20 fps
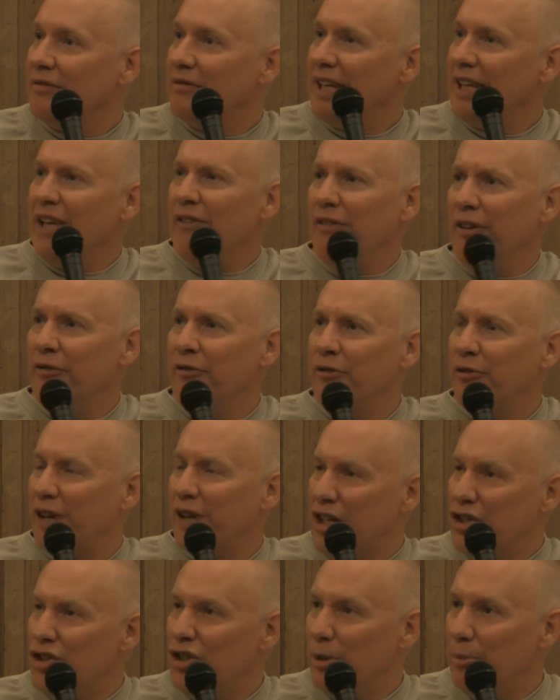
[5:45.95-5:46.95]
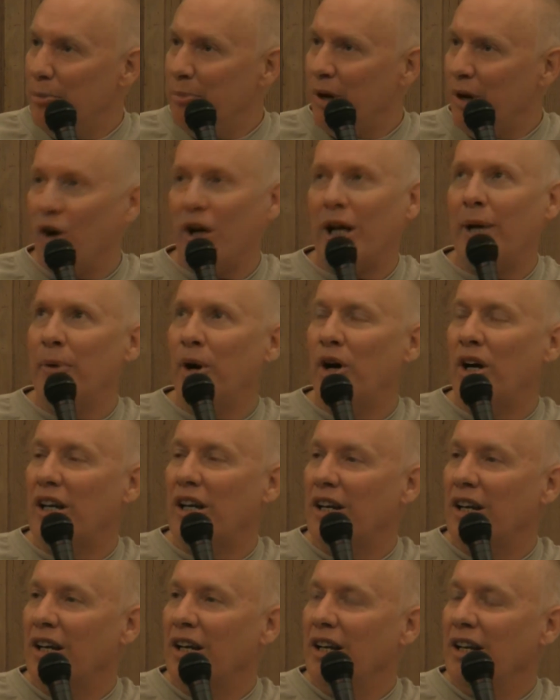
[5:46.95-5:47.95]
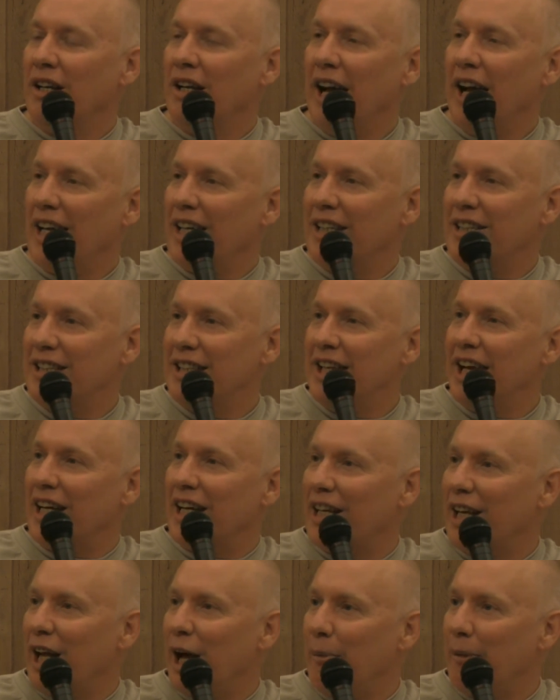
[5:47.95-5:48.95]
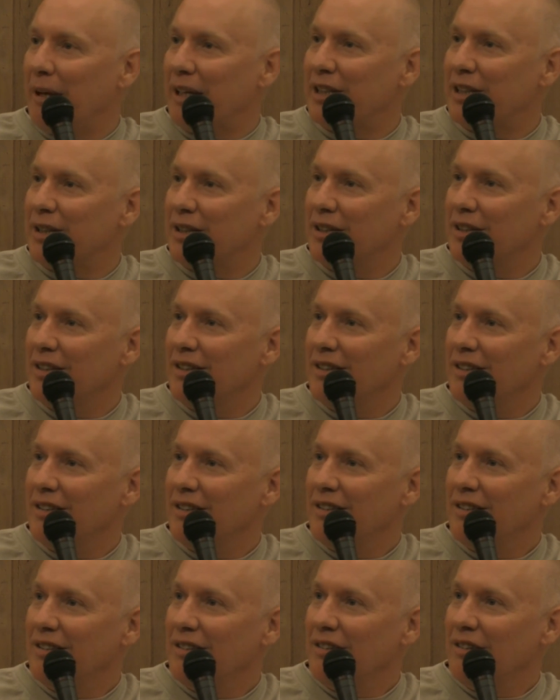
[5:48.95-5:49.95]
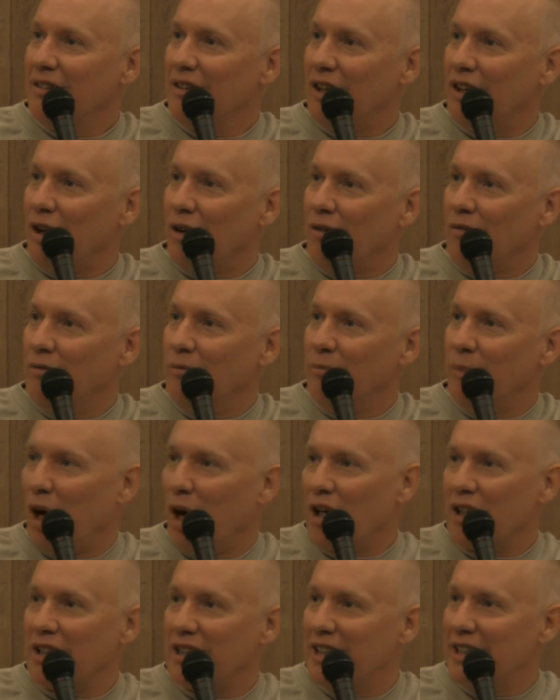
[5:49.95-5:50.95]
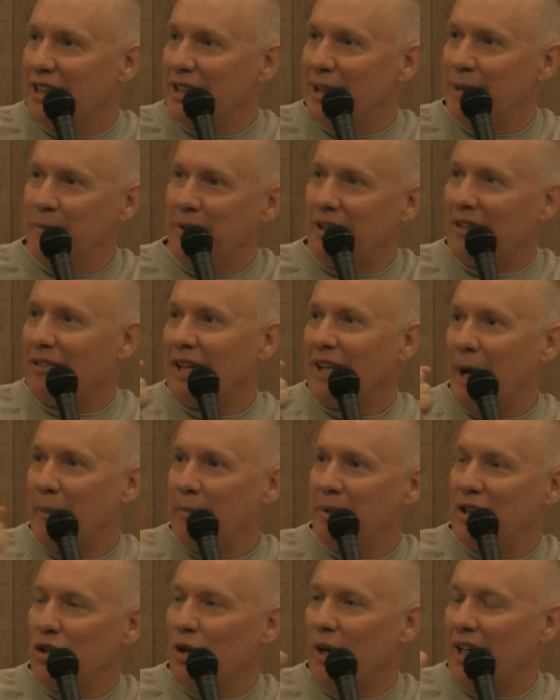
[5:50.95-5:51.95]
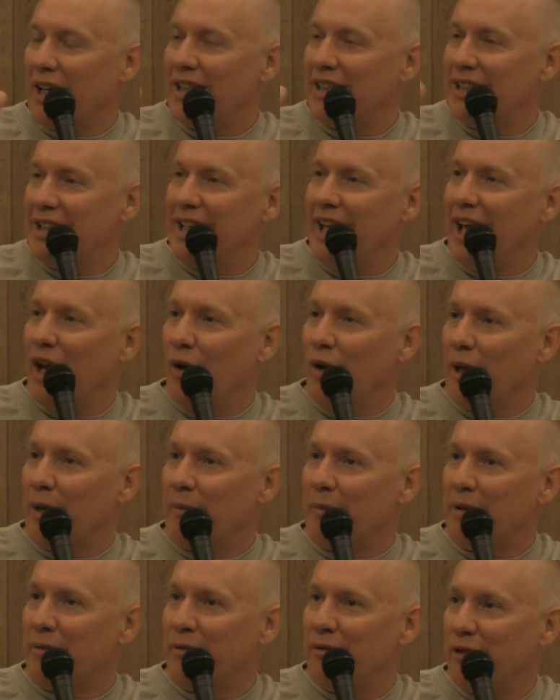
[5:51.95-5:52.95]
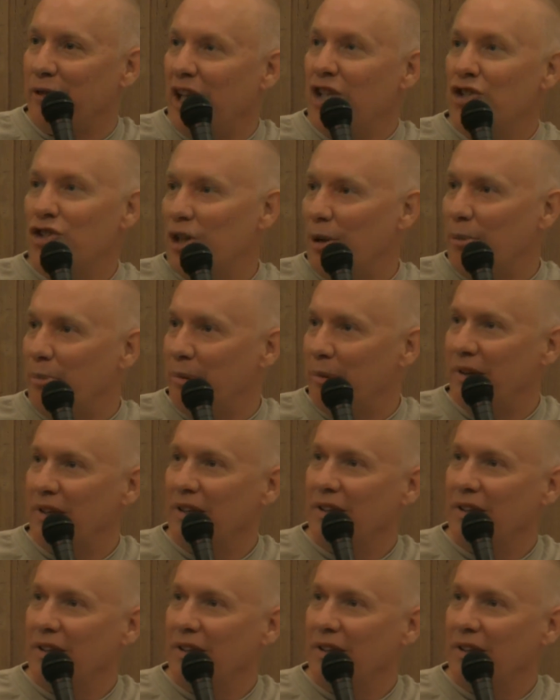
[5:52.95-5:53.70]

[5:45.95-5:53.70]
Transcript: Even friendship? Oh, come on. I can see economics, you know, Marxism and capitalism, you know, I can see that only, but friendship.